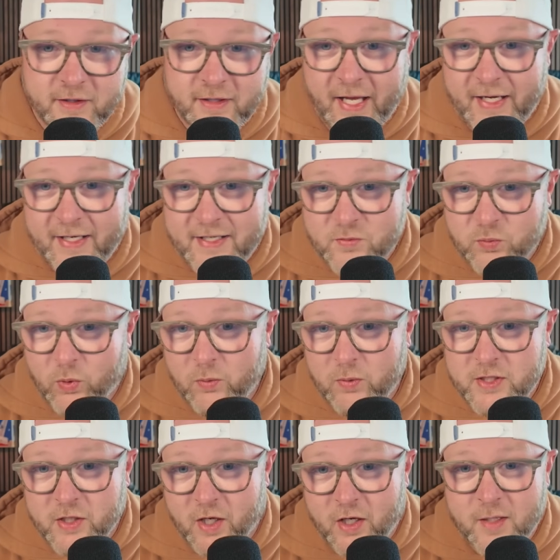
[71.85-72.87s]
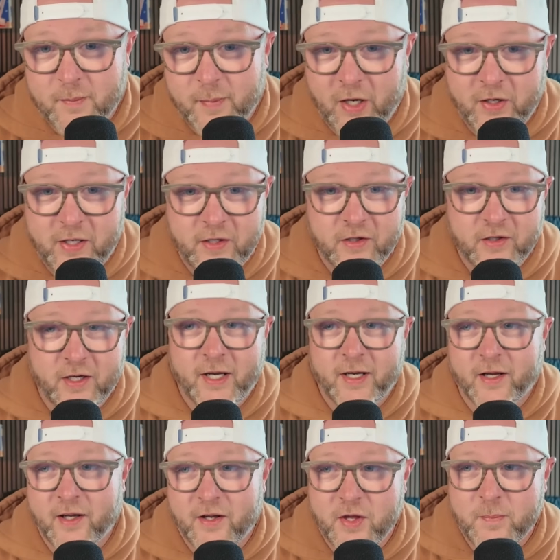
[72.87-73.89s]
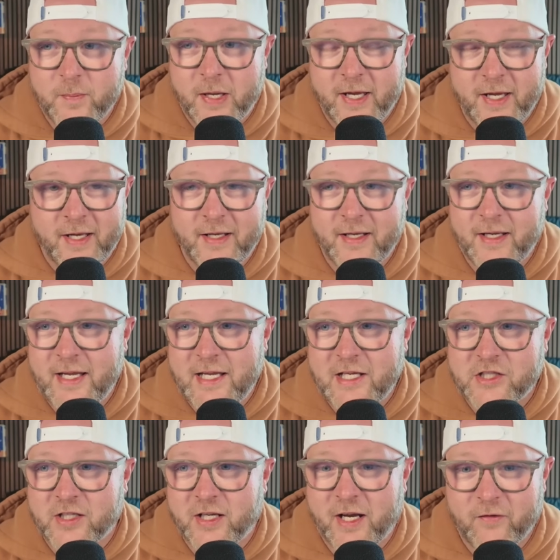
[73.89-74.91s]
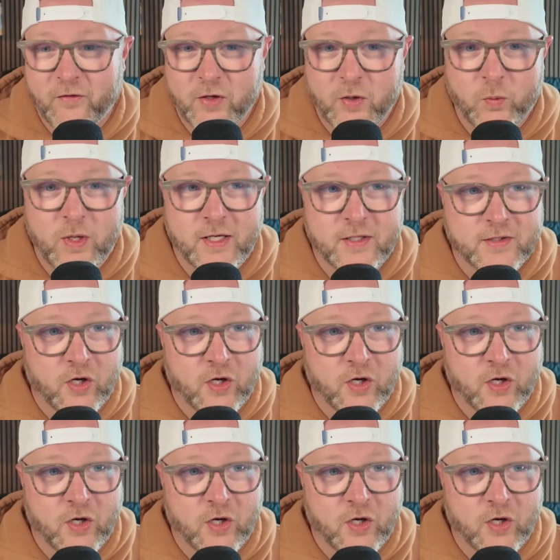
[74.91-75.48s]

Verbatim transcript: That is what we talk about here at On The Pen each and every week.